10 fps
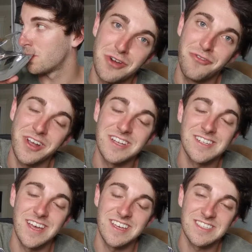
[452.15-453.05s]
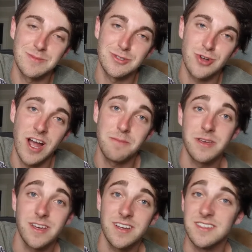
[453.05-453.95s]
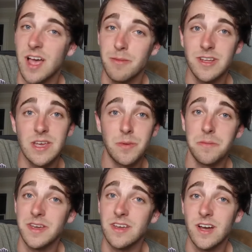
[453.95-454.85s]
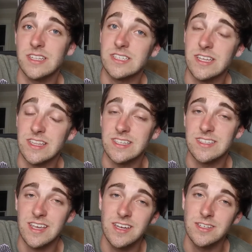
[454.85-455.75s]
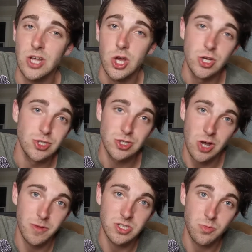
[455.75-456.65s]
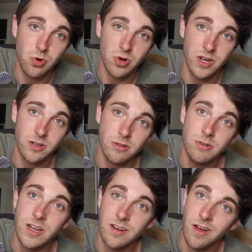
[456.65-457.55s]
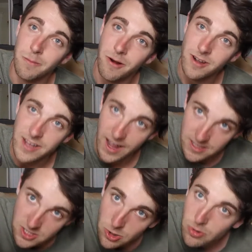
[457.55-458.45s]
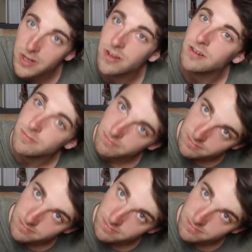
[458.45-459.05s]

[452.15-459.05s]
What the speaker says: Don't forget to like and subscribe because I'm gonna keep on making content like this and so much more, including a party hat tutorial.